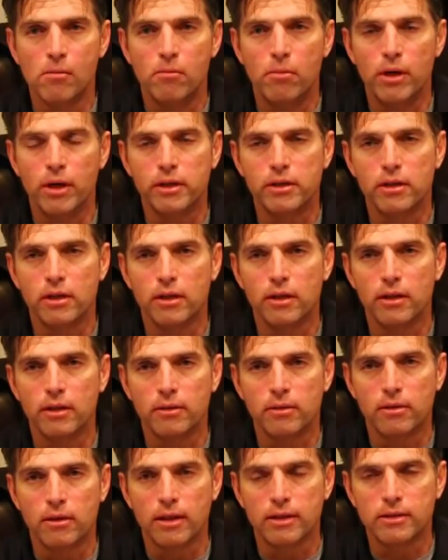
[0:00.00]
But
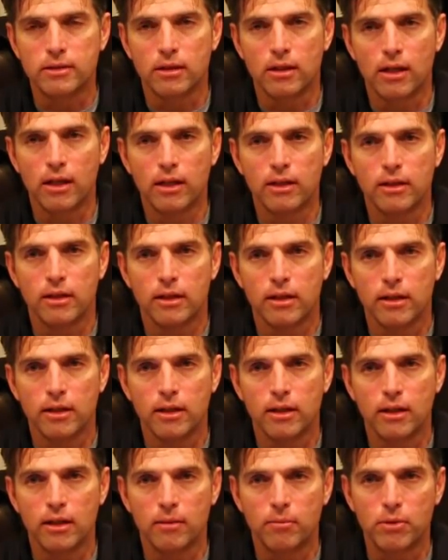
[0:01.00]
thanks a lot,
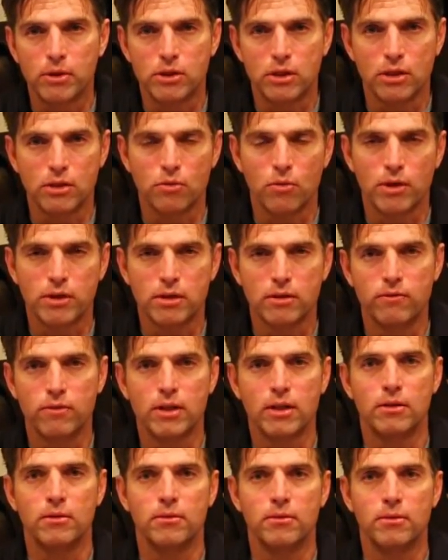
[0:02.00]
and I appreciate you watching the video.